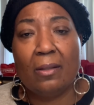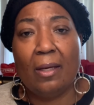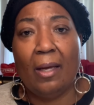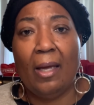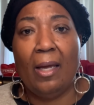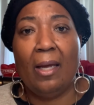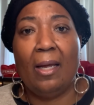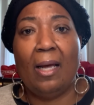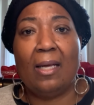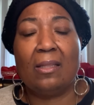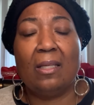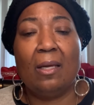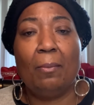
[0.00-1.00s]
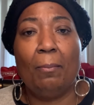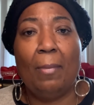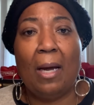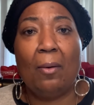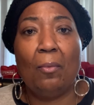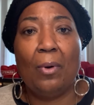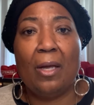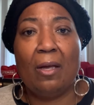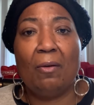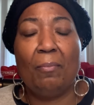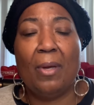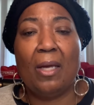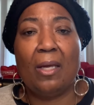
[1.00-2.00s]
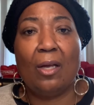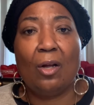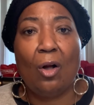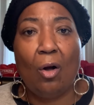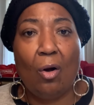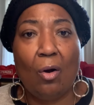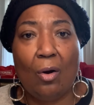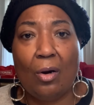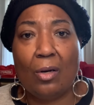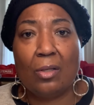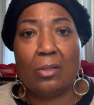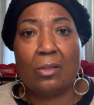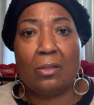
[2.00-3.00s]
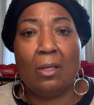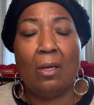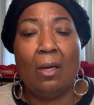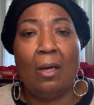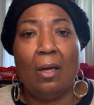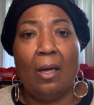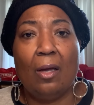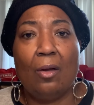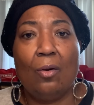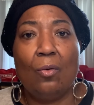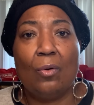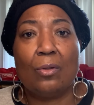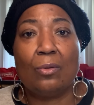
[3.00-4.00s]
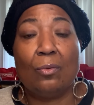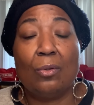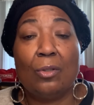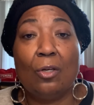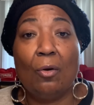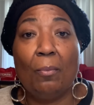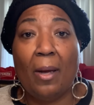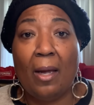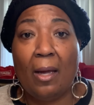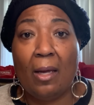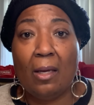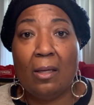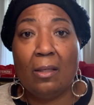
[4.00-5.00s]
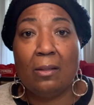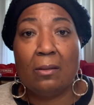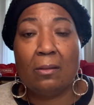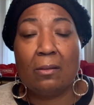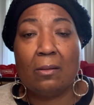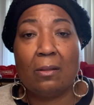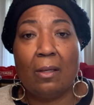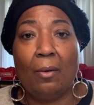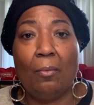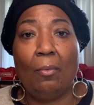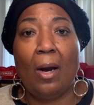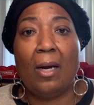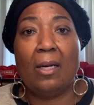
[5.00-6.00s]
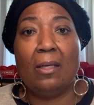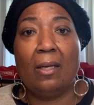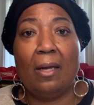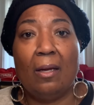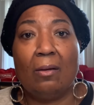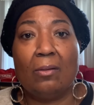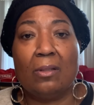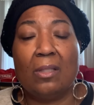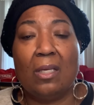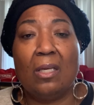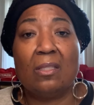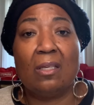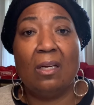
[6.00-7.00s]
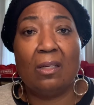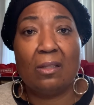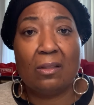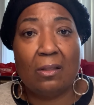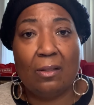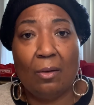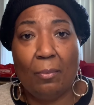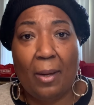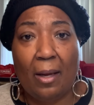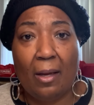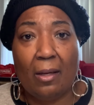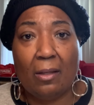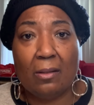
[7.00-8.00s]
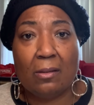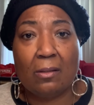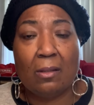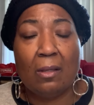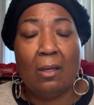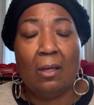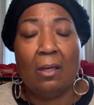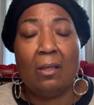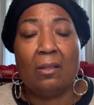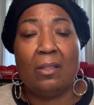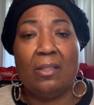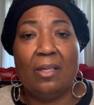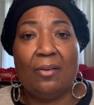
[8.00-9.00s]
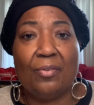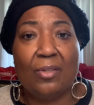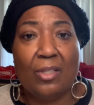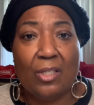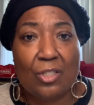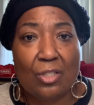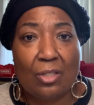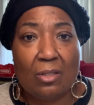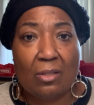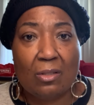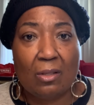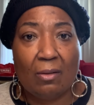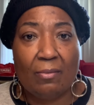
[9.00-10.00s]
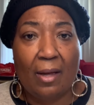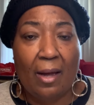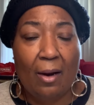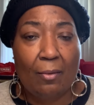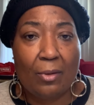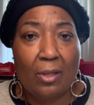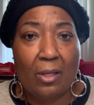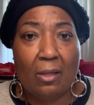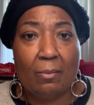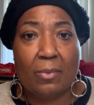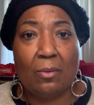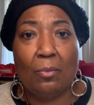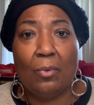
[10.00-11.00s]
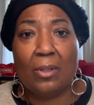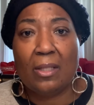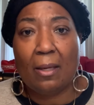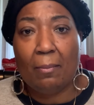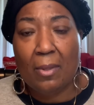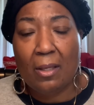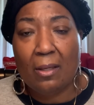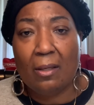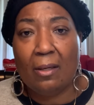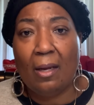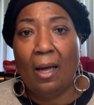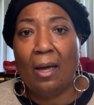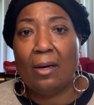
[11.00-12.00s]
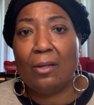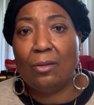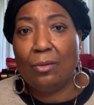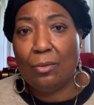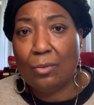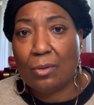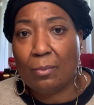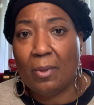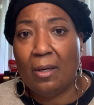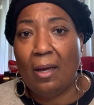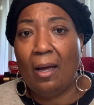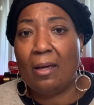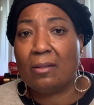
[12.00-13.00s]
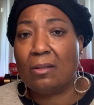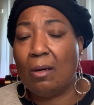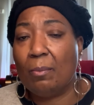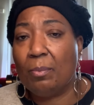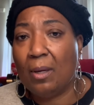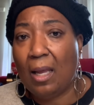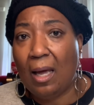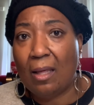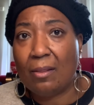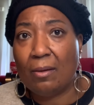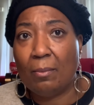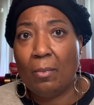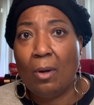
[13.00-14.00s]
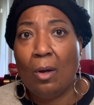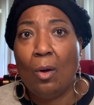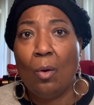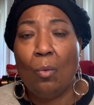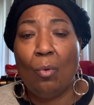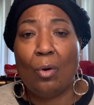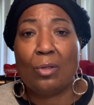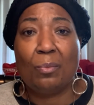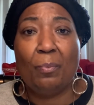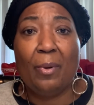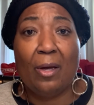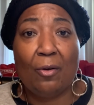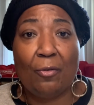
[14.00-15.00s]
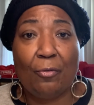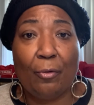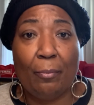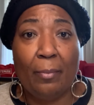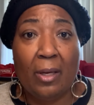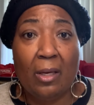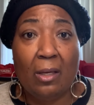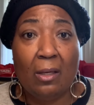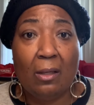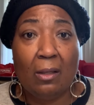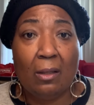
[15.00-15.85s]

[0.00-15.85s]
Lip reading: And I think my way of making cards and going through the domains and writing down the things under the domains, the definitions of the acronyms and what they meant and how to use them and how to apply them, worked better for me